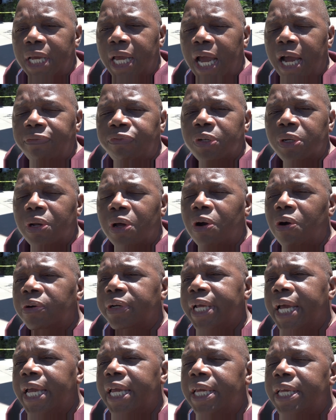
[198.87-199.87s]
After a long
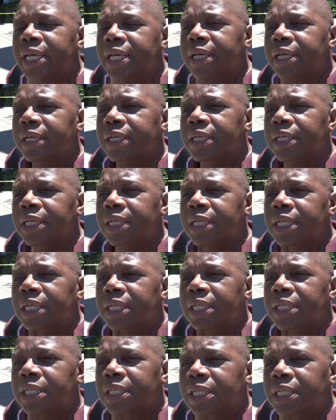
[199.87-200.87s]
day,
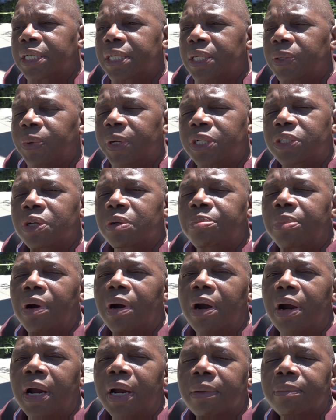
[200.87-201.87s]
he went to a
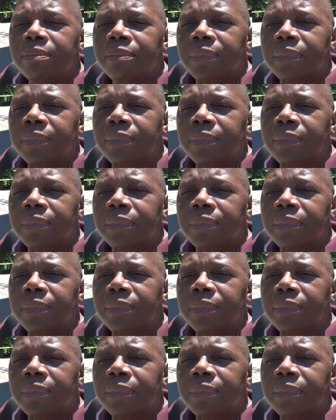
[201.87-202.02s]
bar,